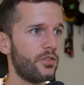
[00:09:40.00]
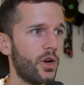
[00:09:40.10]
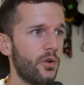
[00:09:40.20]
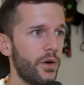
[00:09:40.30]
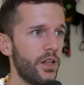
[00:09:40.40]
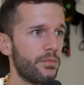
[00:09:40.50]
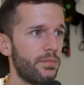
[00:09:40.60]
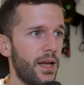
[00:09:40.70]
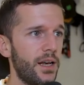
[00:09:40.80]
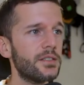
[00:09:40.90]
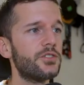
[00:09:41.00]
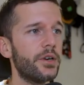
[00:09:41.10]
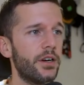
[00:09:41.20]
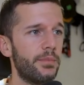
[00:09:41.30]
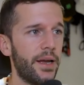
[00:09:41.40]
follow-up with plus
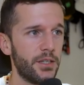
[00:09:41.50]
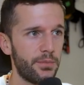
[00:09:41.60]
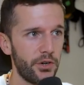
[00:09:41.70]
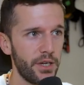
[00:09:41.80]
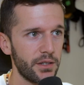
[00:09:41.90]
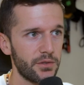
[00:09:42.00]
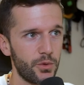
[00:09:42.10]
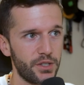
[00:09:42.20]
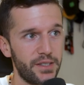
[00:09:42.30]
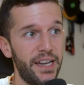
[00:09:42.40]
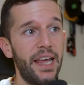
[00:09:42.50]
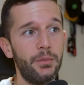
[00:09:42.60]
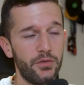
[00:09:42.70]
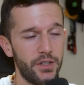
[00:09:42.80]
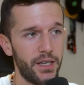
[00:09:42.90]
trigger page project, which is the
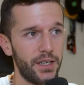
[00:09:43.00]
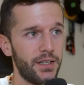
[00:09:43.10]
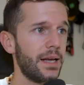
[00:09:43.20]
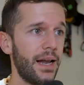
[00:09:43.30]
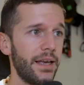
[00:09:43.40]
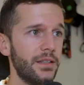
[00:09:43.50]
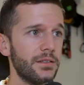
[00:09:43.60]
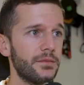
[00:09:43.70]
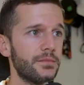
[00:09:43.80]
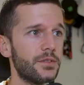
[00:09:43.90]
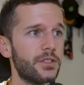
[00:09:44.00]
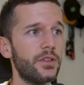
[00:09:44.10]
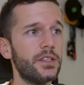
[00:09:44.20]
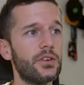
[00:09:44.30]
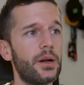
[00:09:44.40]
name of the client. So
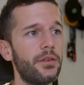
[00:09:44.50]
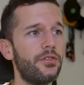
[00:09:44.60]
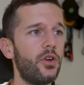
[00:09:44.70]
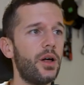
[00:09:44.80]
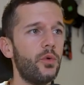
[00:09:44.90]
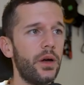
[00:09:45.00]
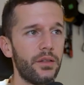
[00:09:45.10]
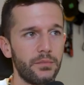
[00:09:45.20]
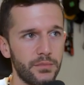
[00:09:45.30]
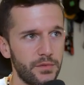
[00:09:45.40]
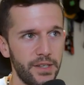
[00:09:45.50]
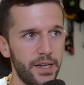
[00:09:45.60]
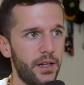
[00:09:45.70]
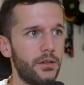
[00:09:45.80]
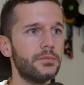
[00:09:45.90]
this is gonna be follow-up with
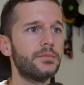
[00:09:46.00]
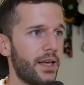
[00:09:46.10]
Daniel.